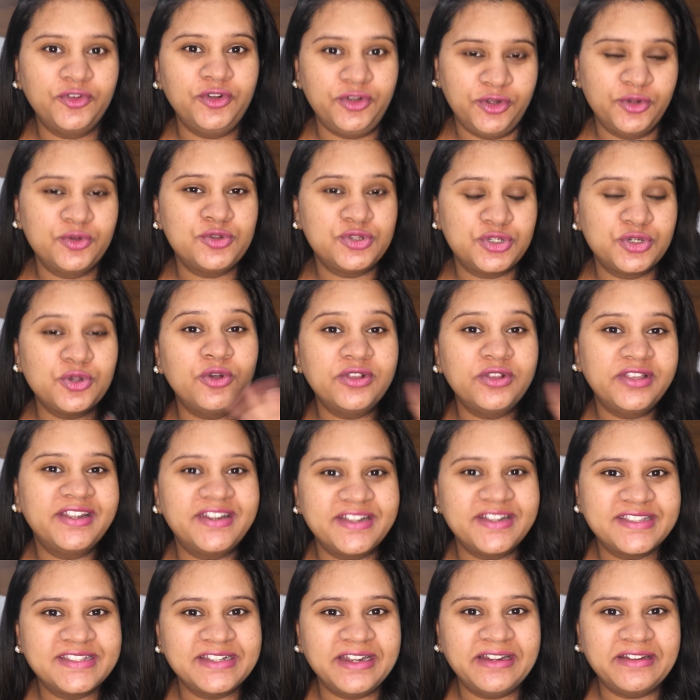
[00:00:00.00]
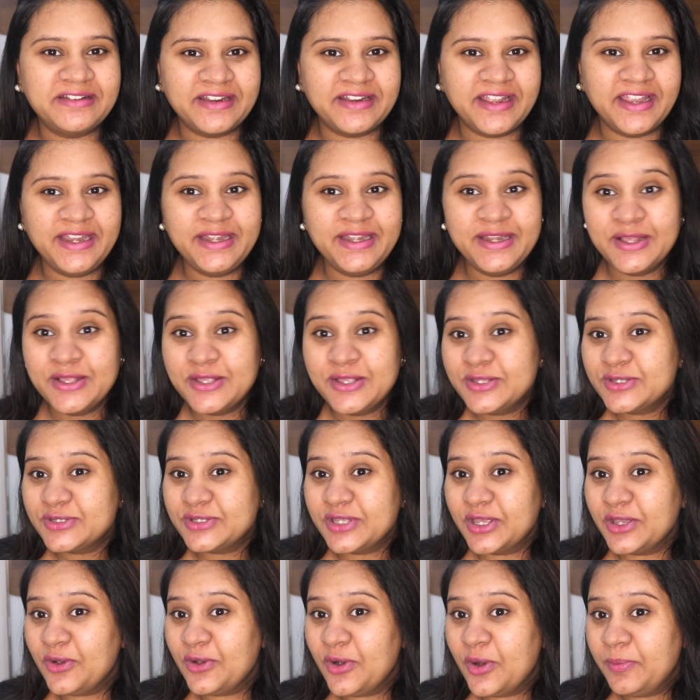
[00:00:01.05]
to show the result, right?
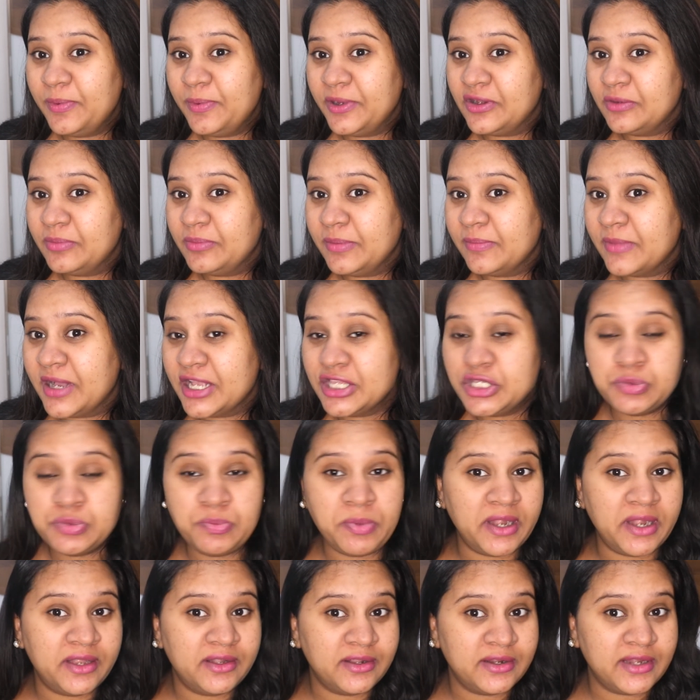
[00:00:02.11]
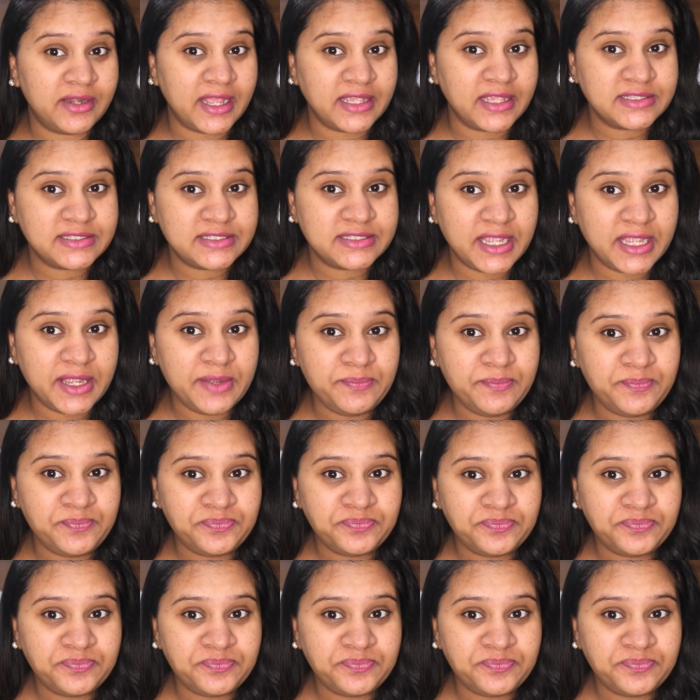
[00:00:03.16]
So I hope it will be much better next day.